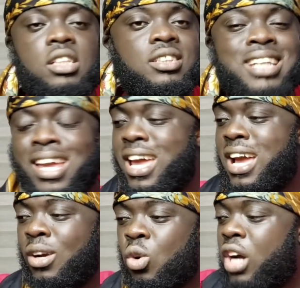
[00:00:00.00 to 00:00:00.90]
Hey,
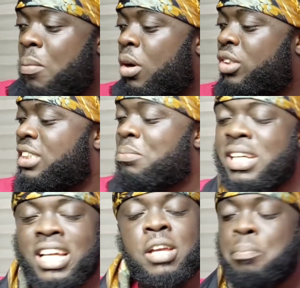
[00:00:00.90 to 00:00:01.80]
Luka Modric
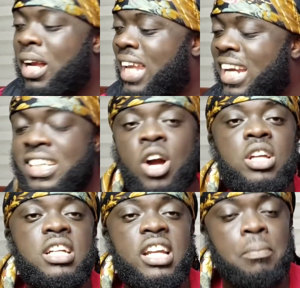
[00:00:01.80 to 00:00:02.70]
made the keeper lie
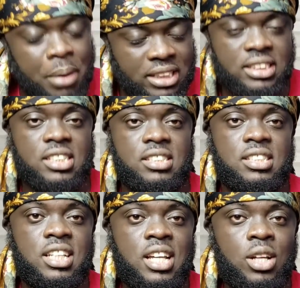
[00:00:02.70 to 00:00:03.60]
down in green
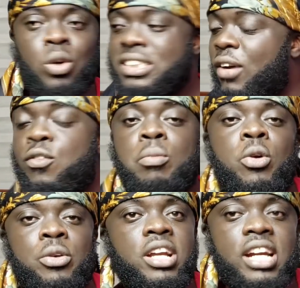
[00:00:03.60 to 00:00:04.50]
pastures, not that for
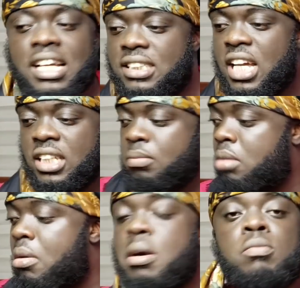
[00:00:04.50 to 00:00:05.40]
more red grass. Check,
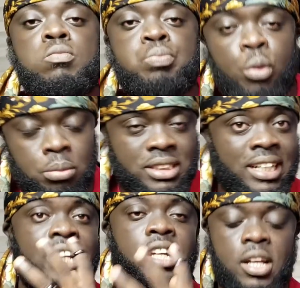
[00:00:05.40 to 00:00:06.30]
boom,
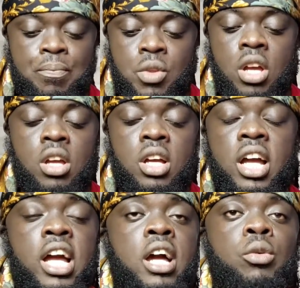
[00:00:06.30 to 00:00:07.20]
three.
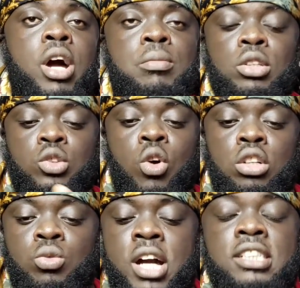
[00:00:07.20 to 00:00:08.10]
Ramos
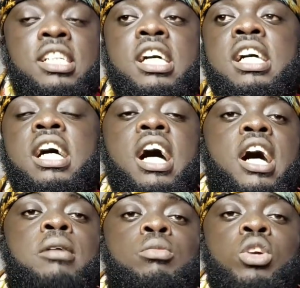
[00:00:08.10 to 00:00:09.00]
scored one.
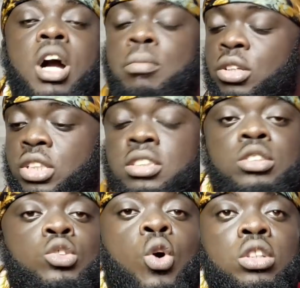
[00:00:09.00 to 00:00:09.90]
Luka
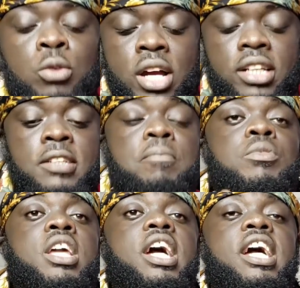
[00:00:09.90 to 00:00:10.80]
Modric scored one,
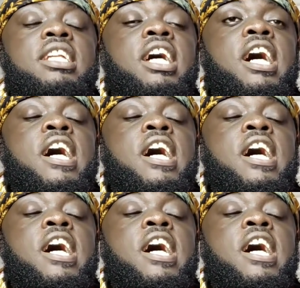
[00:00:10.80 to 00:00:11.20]
and